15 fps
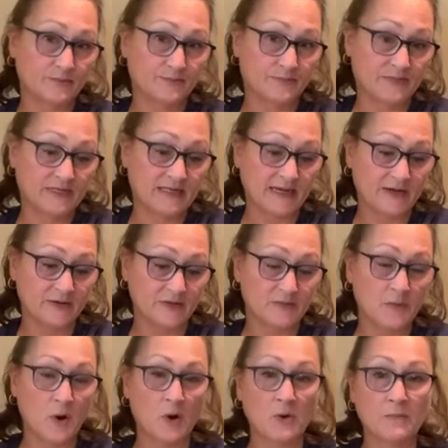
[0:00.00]
today or
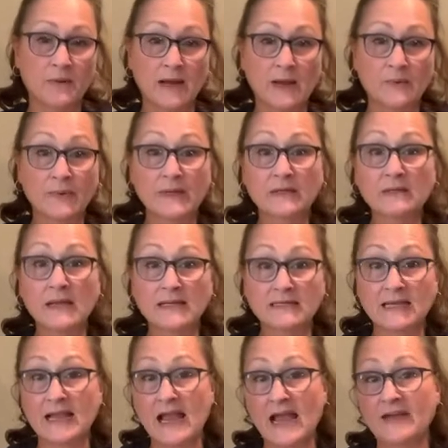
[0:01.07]
tomorrow, but I realize
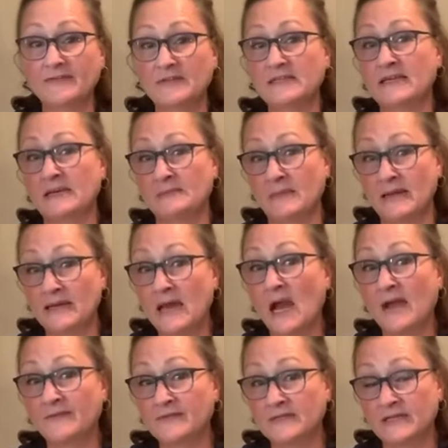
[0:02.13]
I have to take my
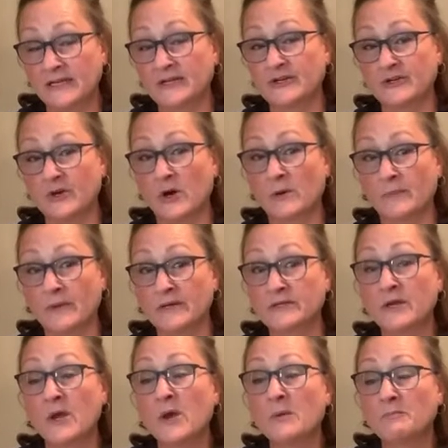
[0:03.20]
knives to get sharpened
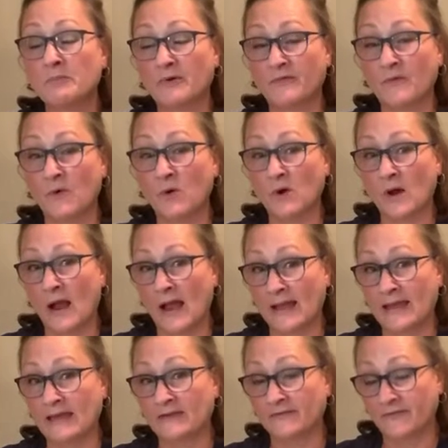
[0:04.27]
before I
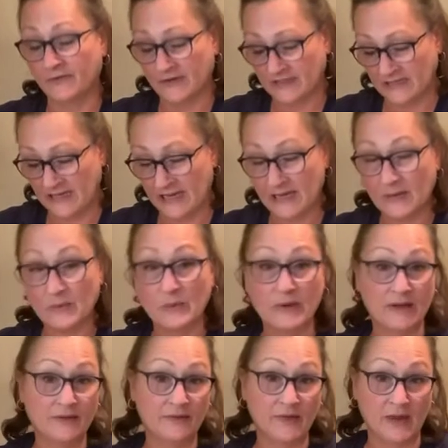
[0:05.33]
get frisky
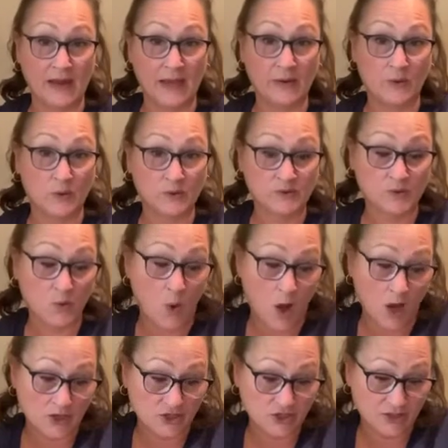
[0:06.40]
with an acorn
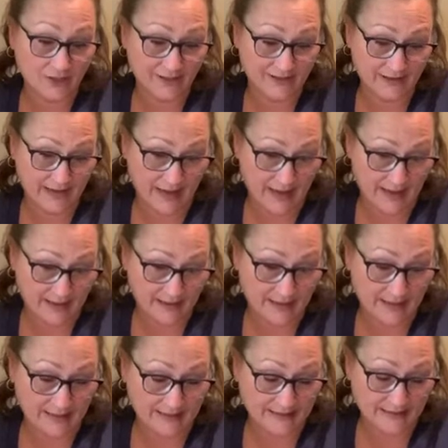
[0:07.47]
squash again
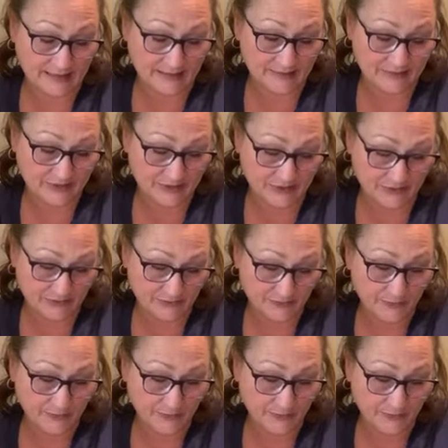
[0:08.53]
anytime soon.